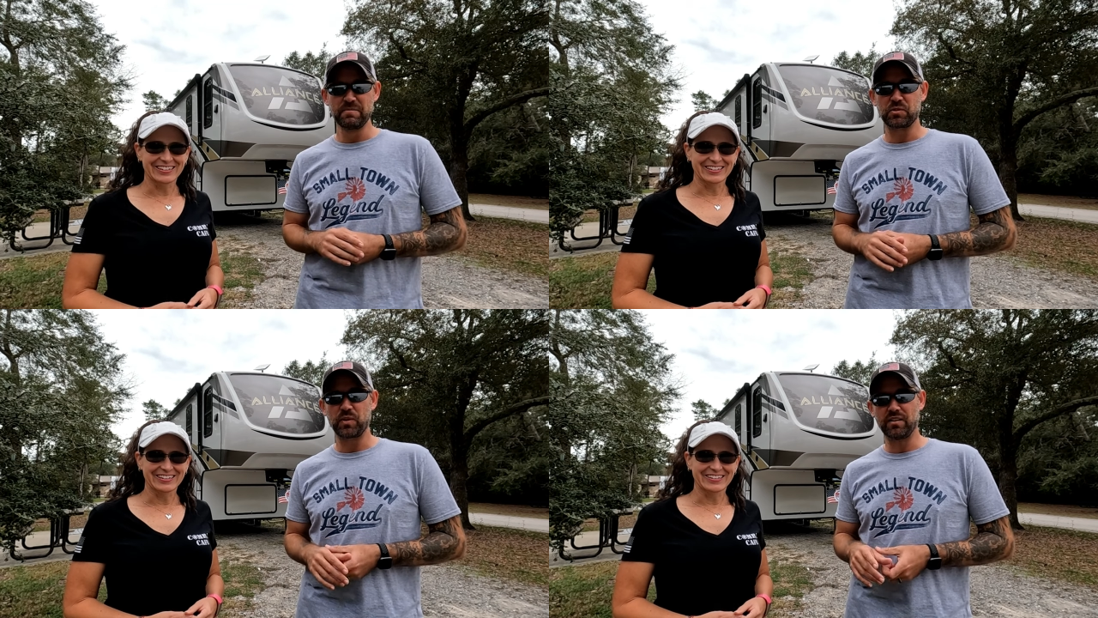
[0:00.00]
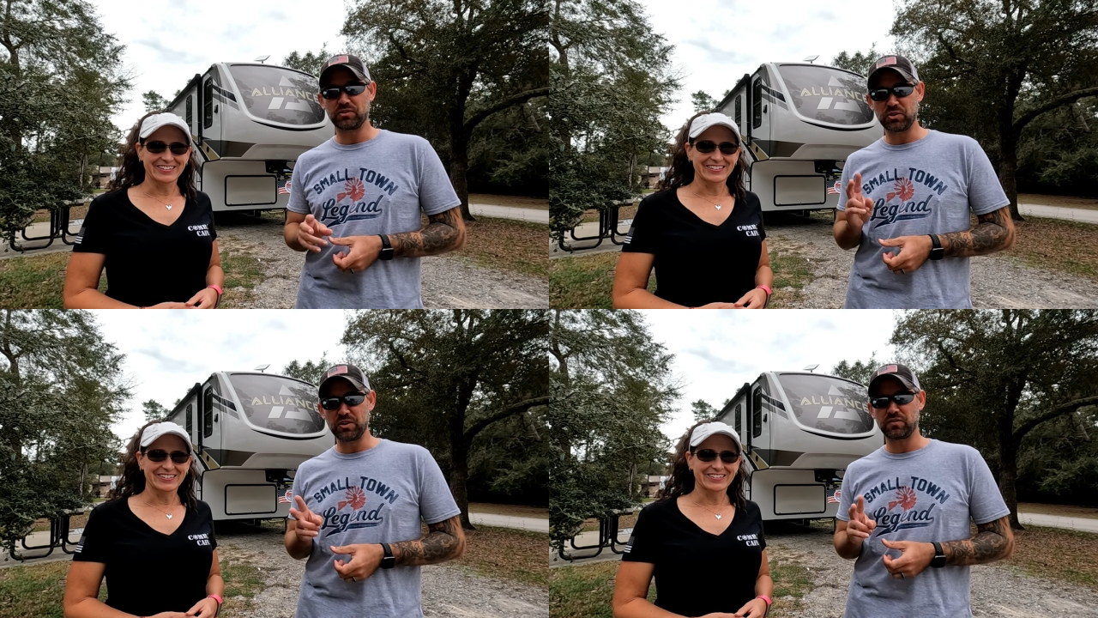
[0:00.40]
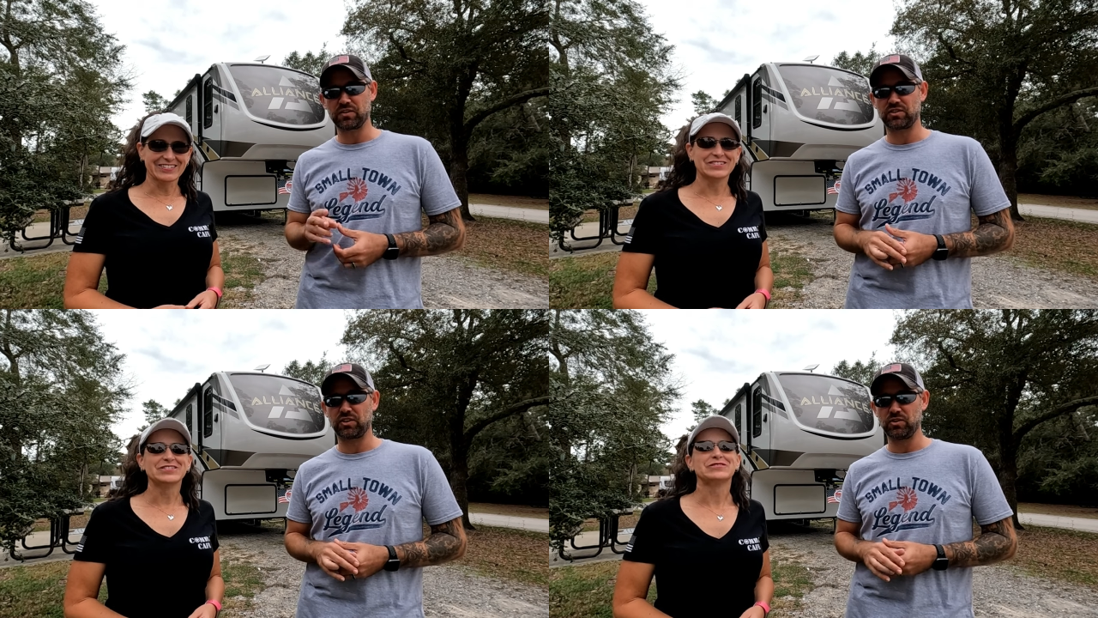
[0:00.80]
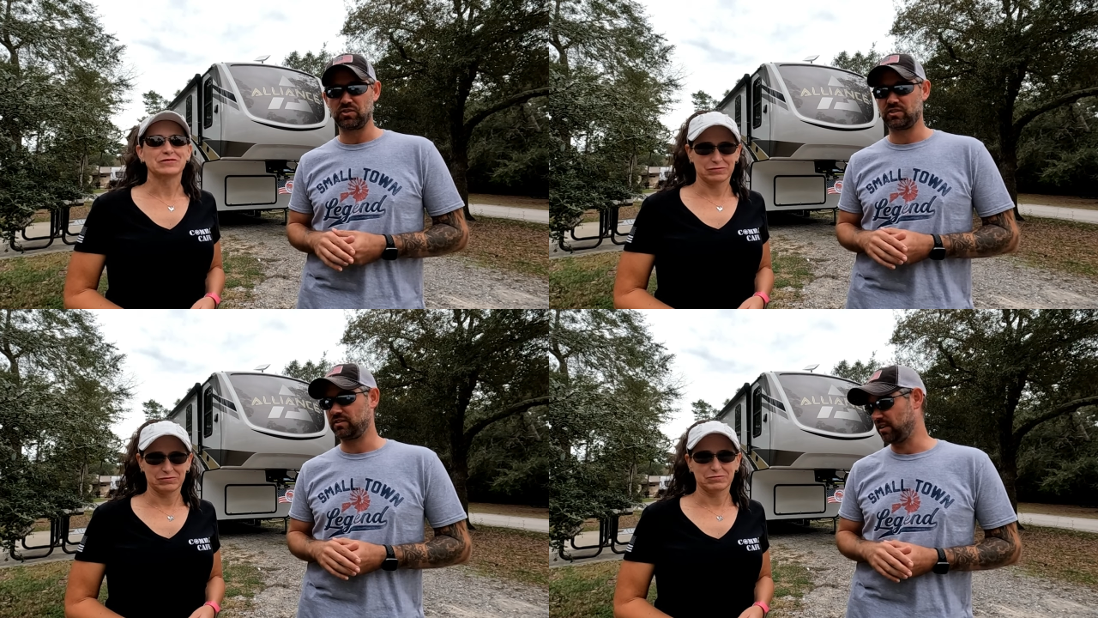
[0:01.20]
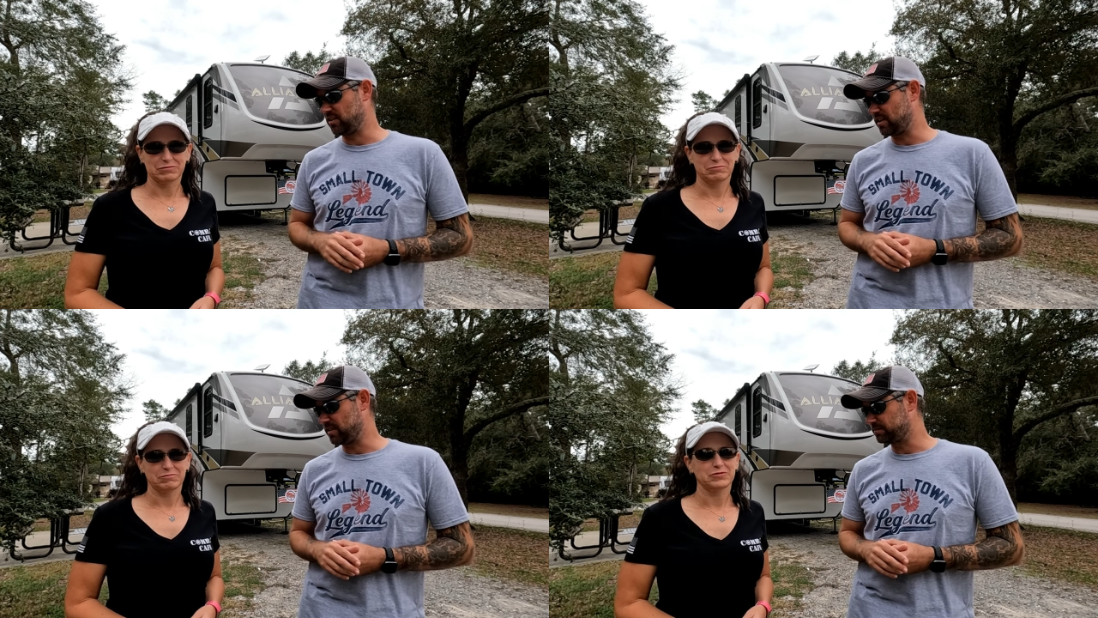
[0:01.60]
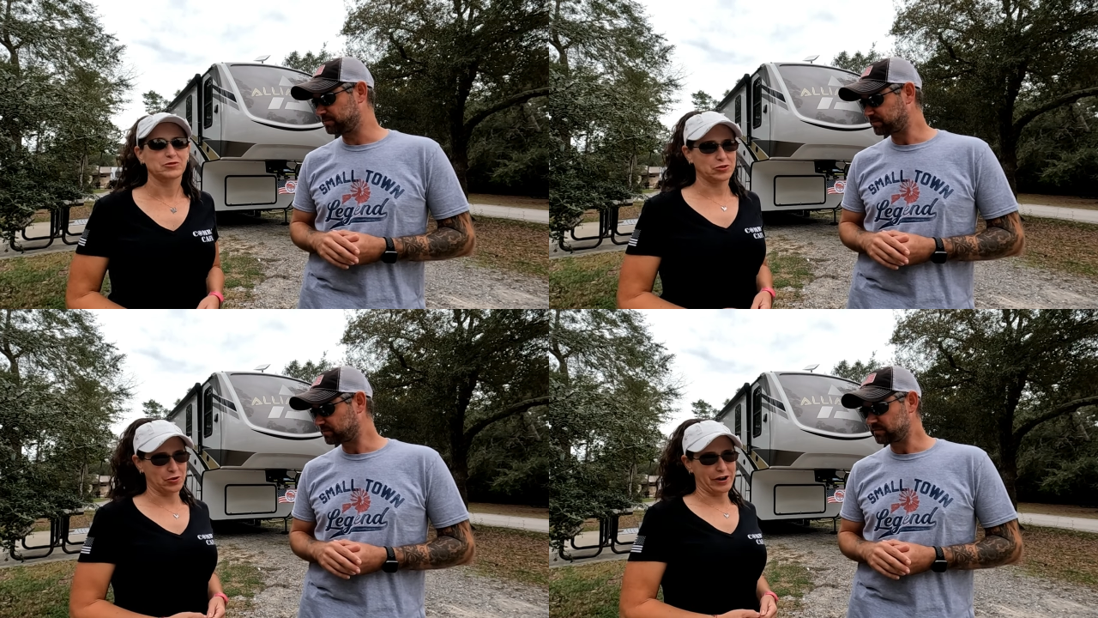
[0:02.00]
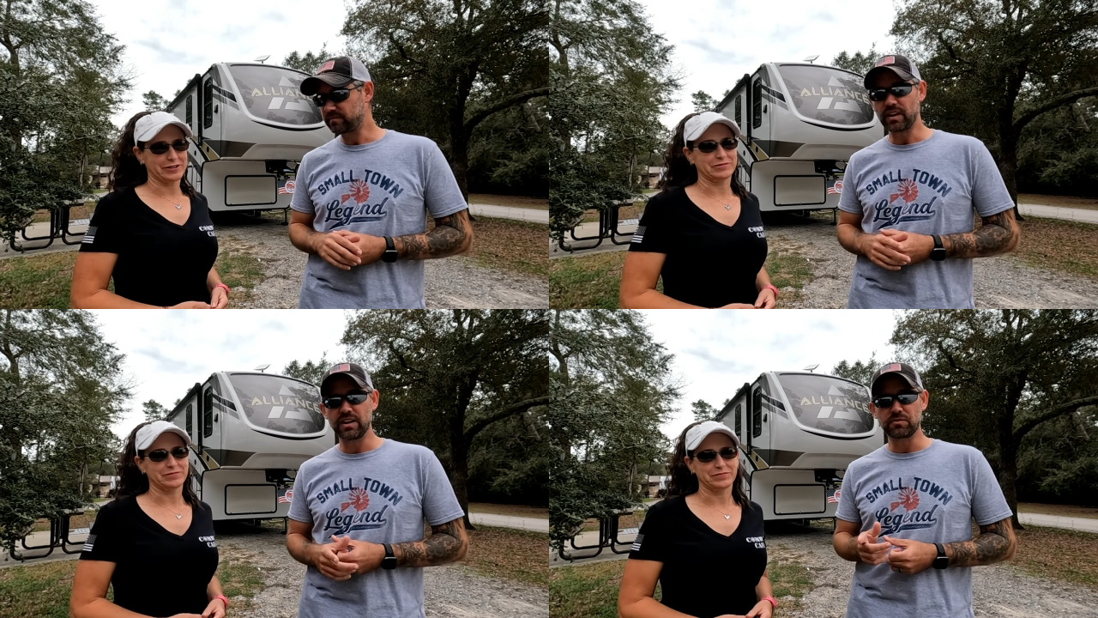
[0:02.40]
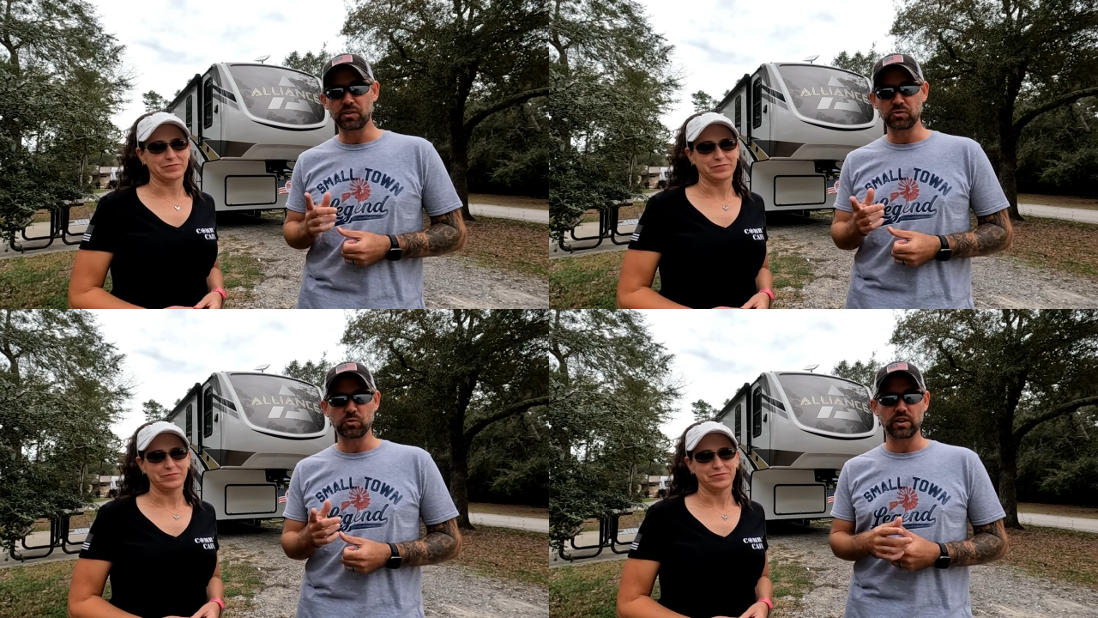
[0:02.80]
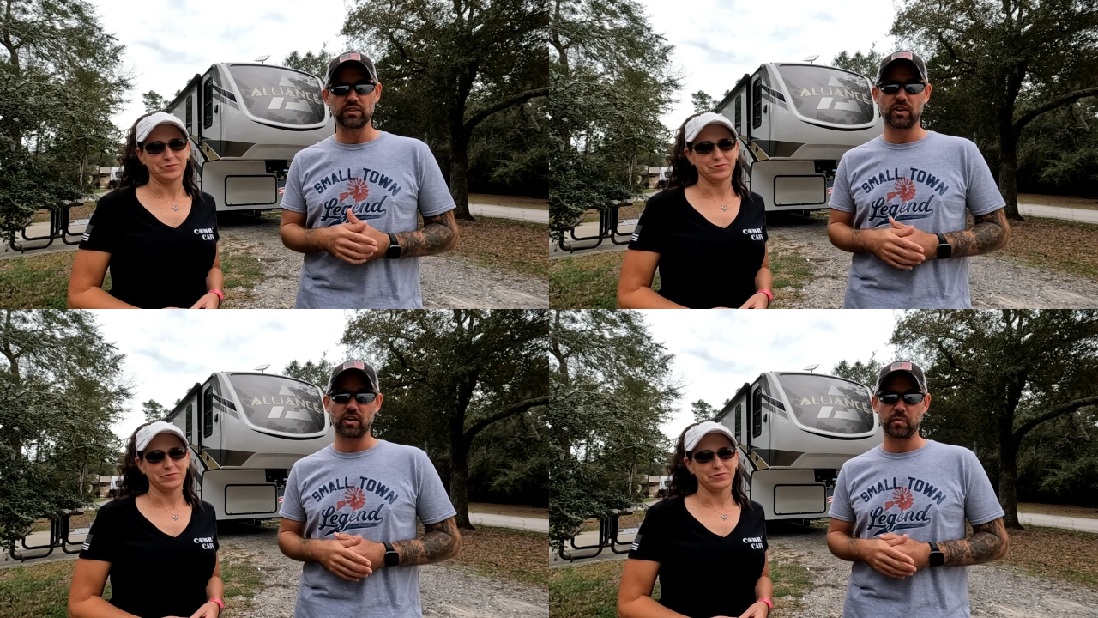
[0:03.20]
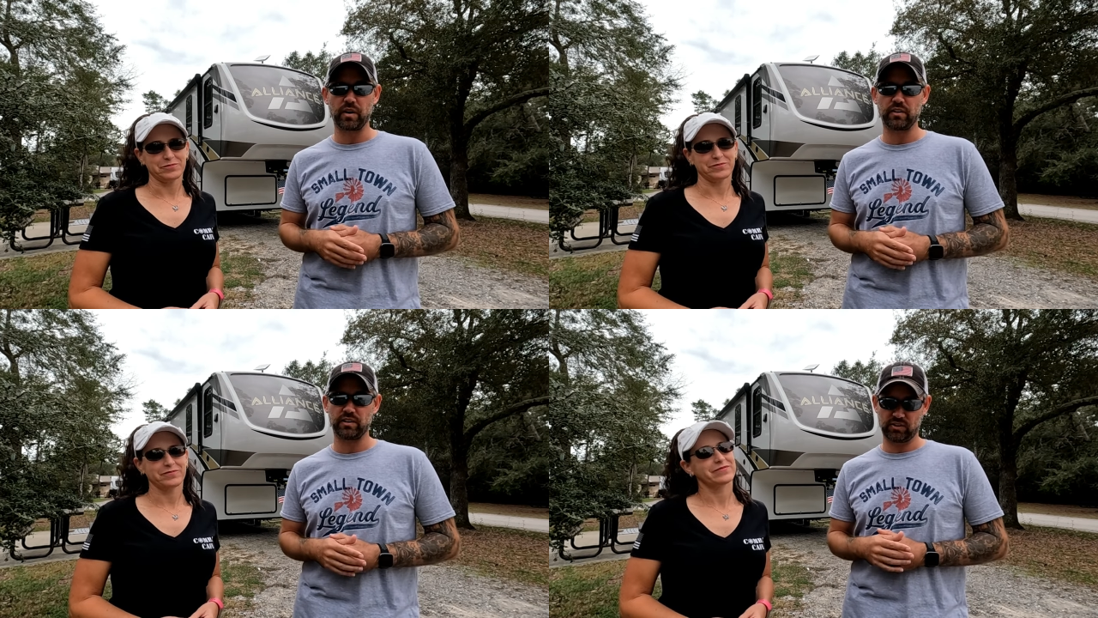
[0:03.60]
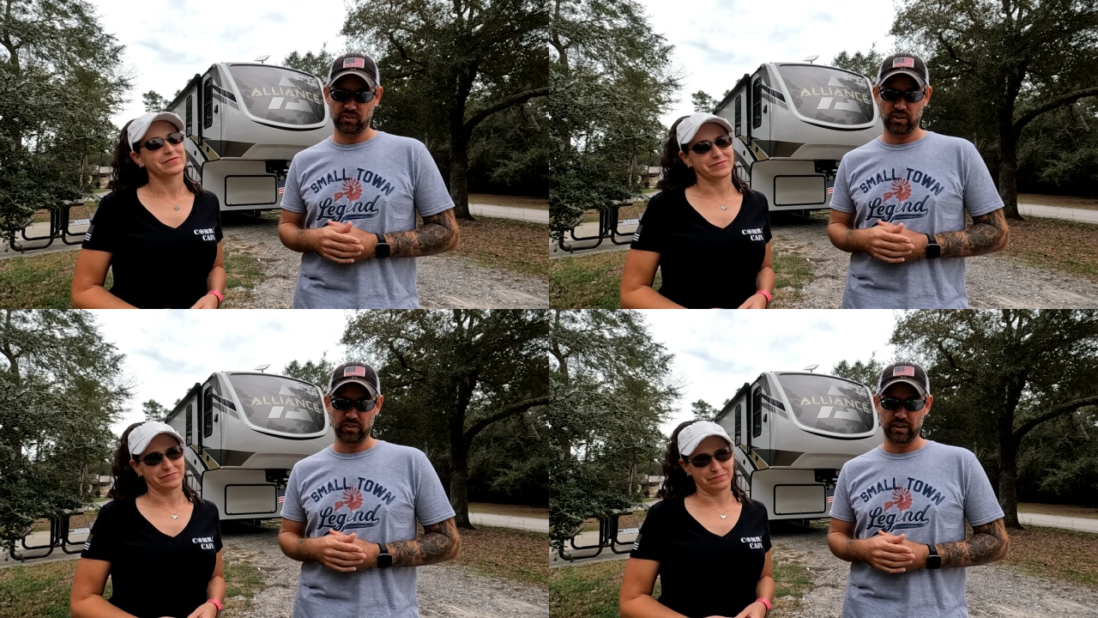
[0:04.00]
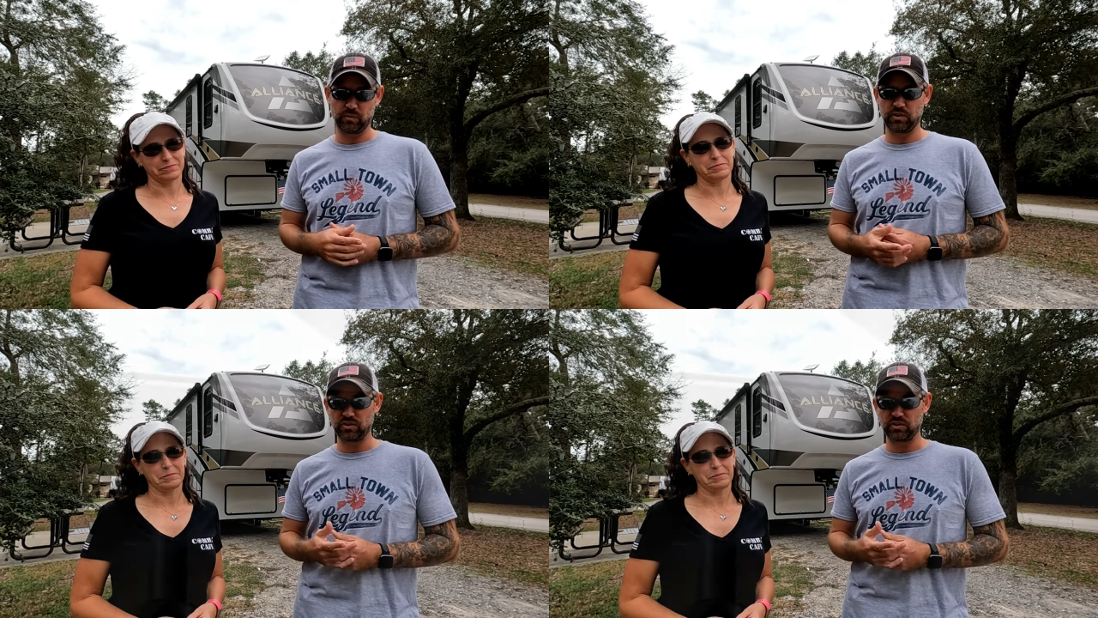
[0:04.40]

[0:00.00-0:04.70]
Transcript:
Speaker 1: So we have two different solutions of internet. That's correct. And the first one we're going to talk about is Starlink. Mm-hmm. We